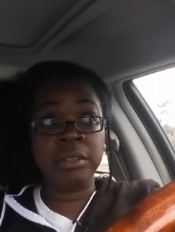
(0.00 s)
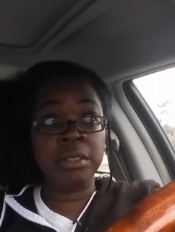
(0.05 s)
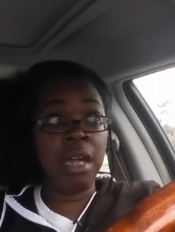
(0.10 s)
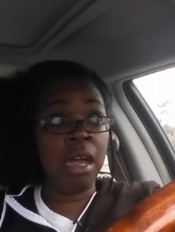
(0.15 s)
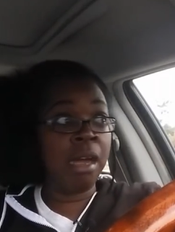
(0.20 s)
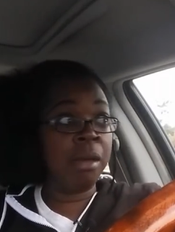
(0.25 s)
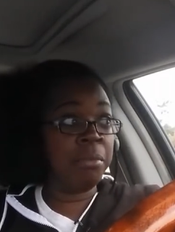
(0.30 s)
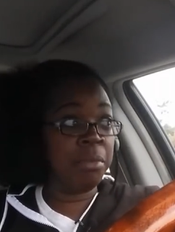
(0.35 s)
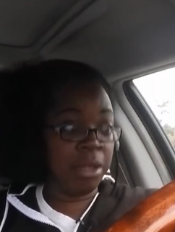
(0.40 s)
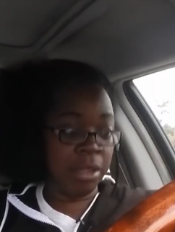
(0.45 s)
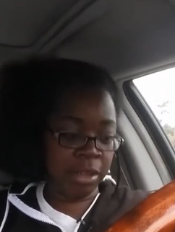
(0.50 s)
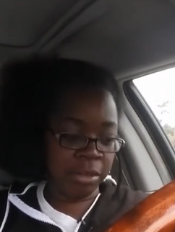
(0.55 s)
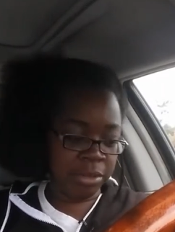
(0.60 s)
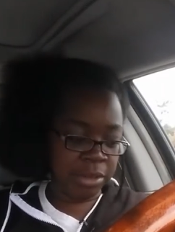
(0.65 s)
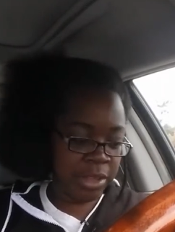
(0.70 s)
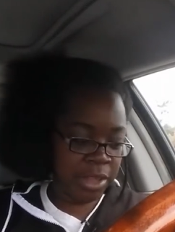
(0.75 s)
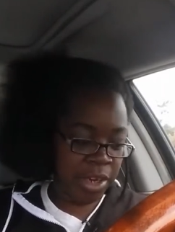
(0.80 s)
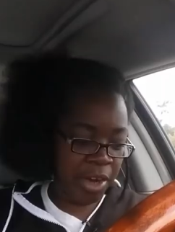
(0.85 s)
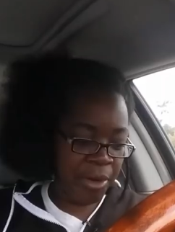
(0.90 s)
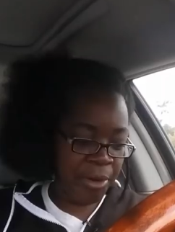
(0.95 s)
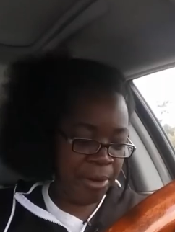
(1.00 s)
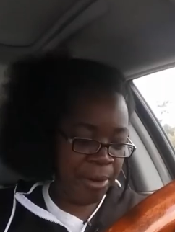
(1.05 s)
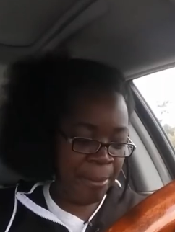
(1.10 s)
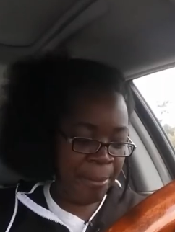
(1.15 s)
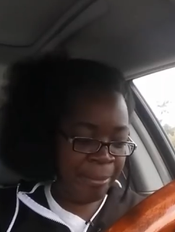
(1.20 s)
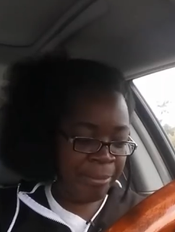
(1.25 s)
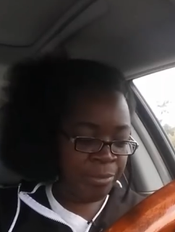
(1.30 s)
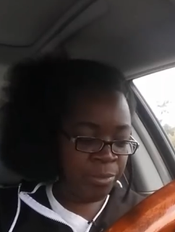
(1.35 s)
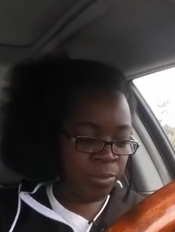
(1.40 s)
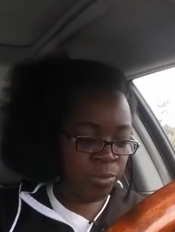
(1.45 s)
I'm literally
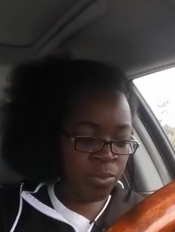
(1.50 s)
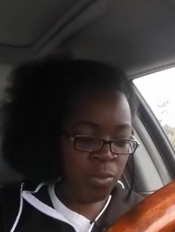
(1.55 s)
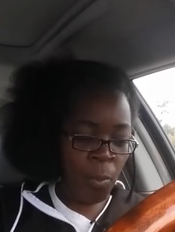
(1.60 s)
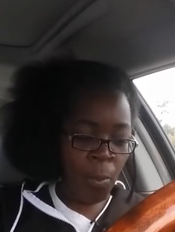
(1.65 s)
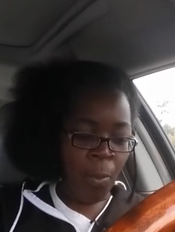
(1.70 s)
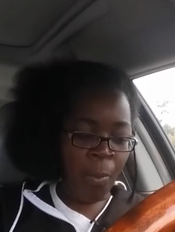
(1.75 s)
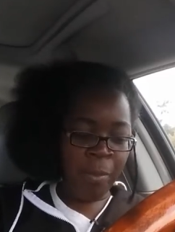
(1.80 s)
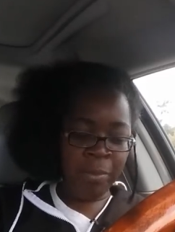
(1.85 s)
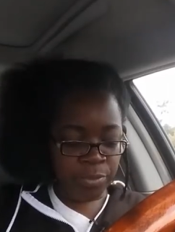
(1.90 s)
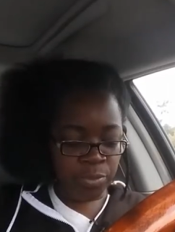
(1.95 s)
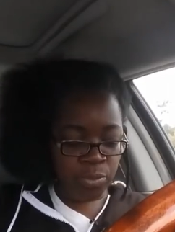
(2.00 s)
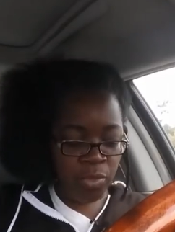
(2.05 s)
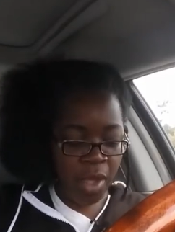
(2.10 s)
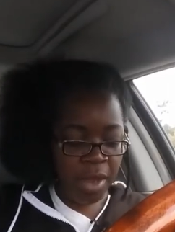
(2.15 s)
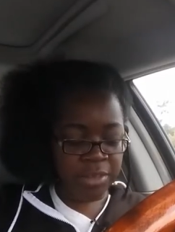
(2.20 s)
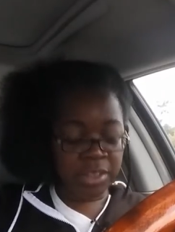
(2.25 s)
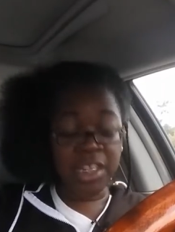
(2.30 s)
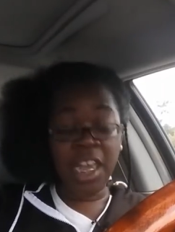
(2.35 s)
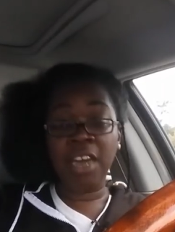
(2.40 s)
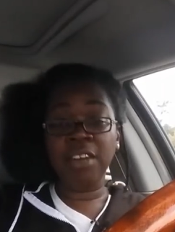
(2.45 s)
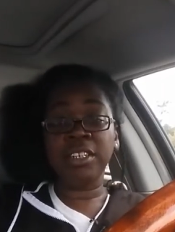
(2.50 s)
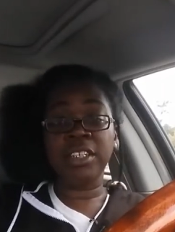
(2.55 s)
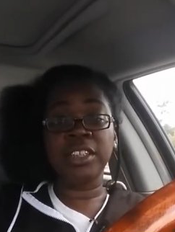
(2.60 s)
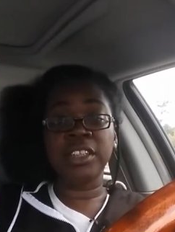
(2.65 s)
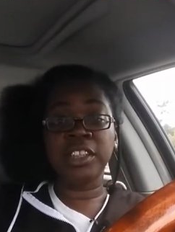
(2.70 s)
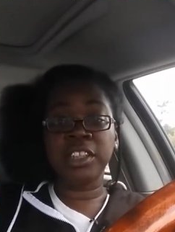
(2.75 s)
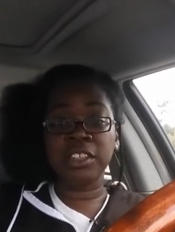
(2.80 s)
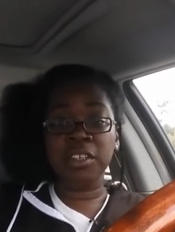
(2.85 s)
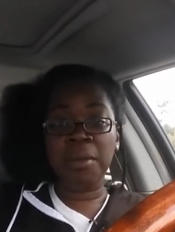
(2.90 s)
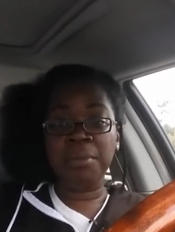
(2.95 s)
hurting. It's all
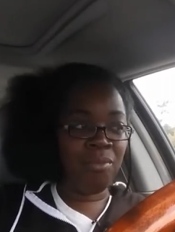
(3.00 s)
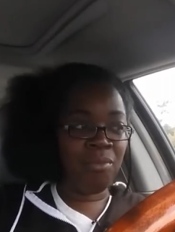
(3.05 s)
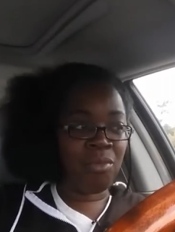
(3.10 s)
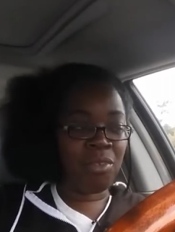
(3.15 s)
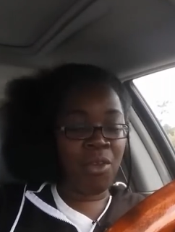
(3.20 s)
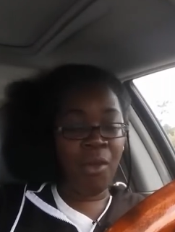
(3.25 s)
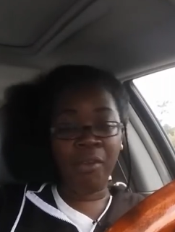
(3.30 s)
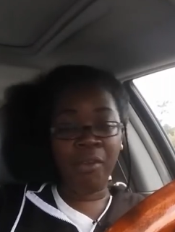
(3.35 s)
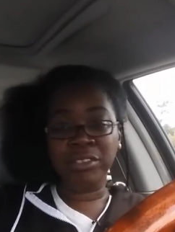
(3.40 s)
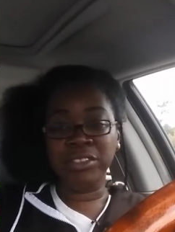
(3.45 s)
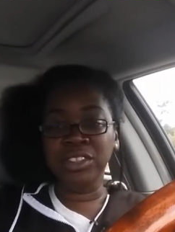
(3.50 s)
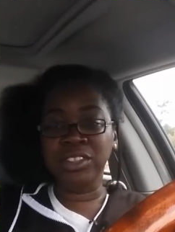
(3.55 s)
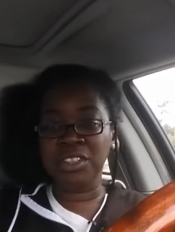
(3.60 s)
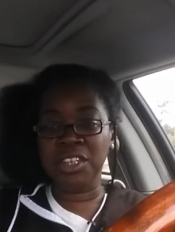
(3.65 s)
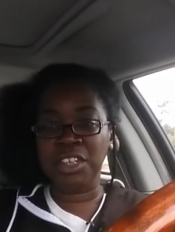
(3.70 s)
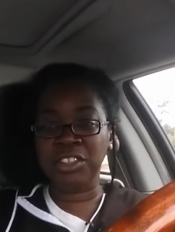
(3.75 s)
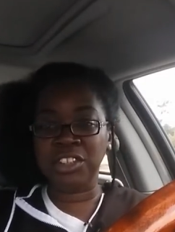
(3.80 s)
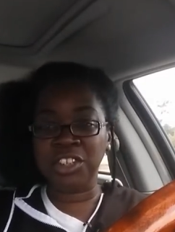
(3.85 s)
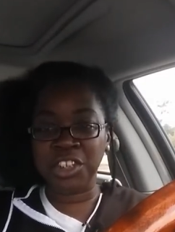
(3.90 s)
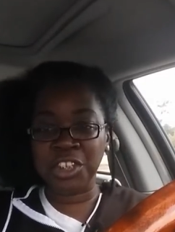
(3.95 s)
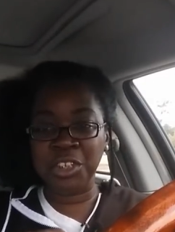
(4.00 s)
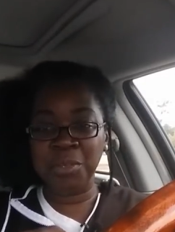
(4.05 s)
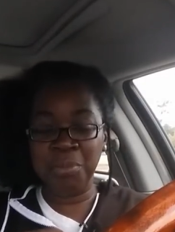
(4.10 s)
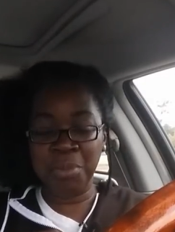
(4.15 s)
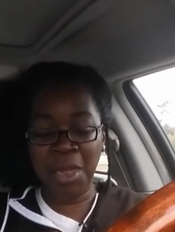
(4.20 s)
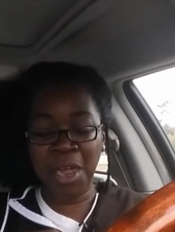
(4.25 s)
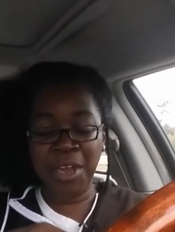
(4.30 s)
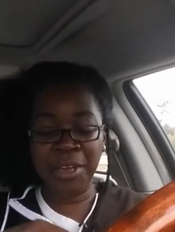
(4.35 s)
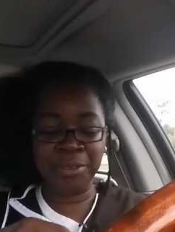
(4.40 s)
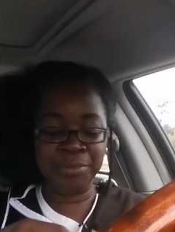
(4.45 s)
good. She said it's a good
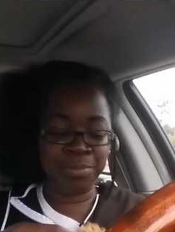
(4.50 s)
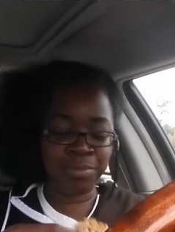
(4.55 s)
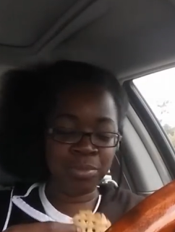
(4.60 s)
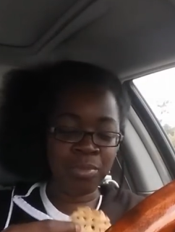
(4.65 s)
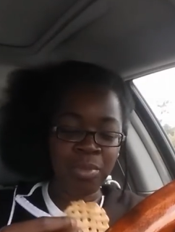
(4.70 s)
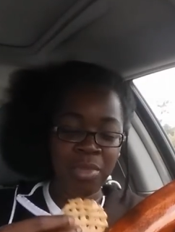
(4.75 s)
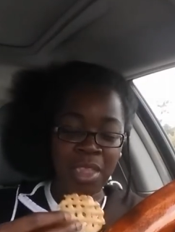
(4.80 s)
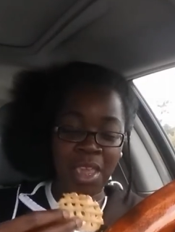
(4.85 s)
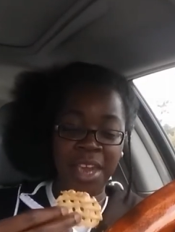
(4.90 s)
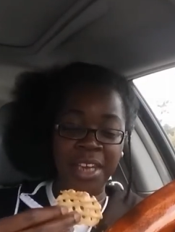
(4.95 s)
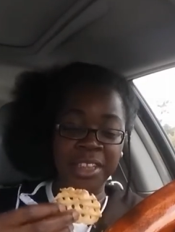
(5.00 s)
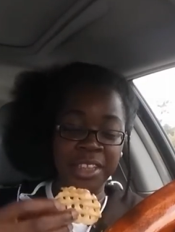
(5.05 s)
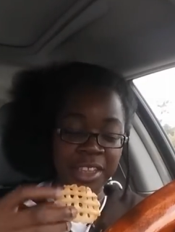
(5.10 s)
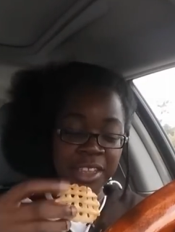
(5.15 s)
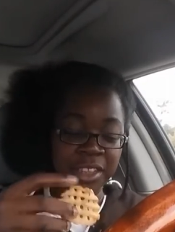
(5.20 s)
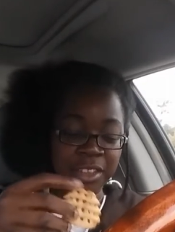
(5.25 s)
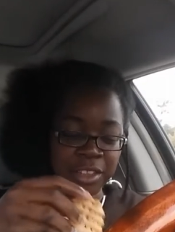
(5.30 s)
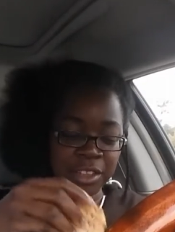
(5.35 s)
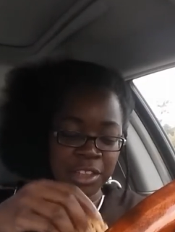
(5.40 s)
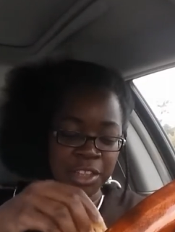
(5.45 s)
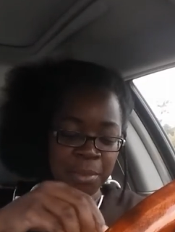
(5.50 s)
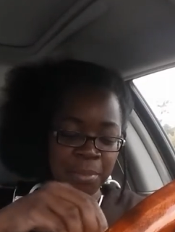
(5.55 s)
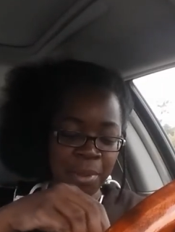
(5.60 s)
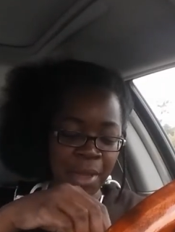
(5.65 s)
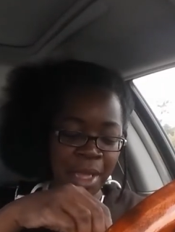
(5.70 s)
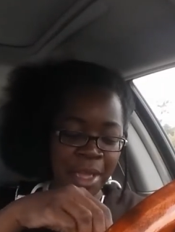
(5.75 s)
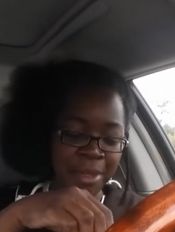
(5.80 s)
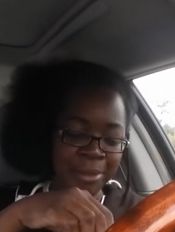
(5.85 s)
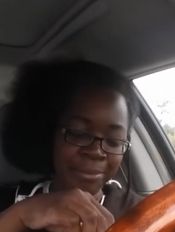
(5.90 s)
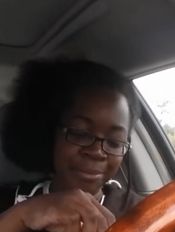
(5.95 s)
pain. It is a good
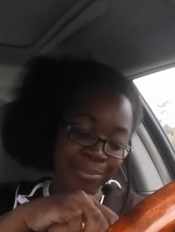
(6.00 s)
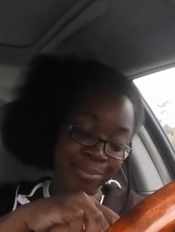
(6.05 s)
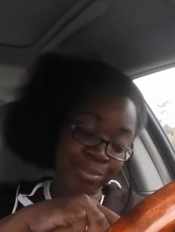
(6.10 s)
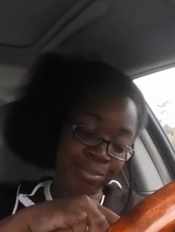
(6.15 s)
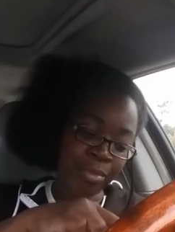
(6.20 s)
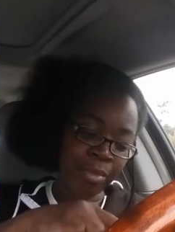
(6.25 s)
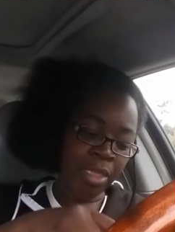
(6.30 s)
pain.